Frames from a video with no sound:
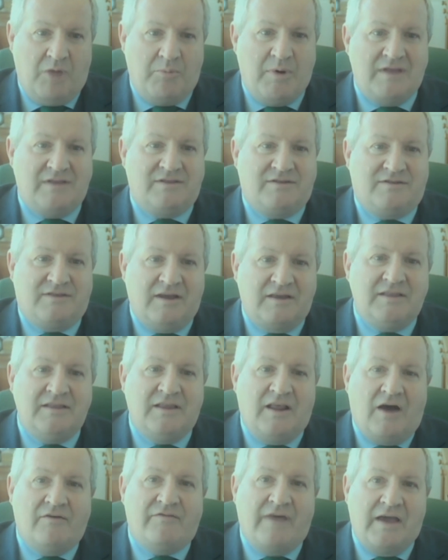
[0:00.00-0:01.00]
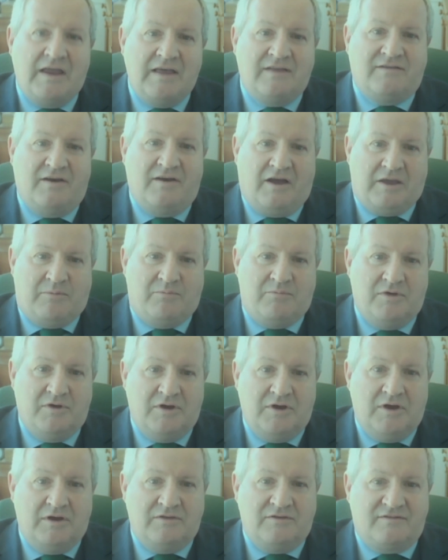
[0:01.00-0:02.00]
but didn't have any time
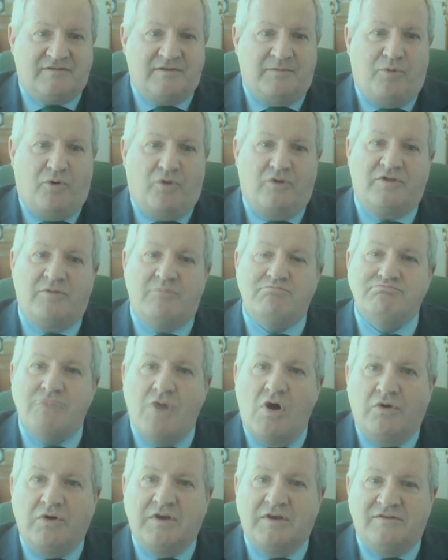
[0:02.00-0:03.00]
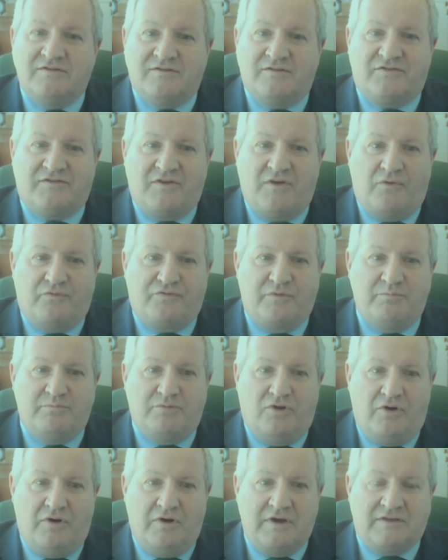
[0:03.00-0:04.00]
to support the millions of
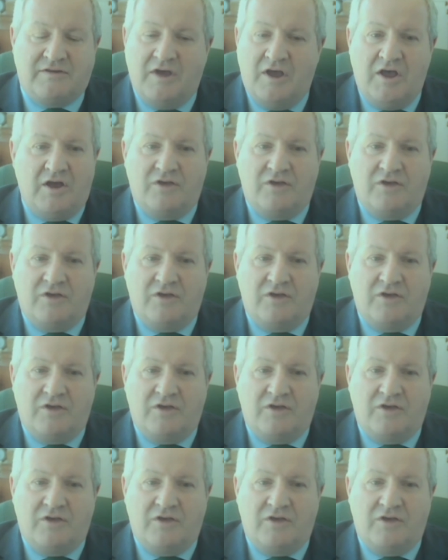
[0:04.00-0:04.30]
self-employed.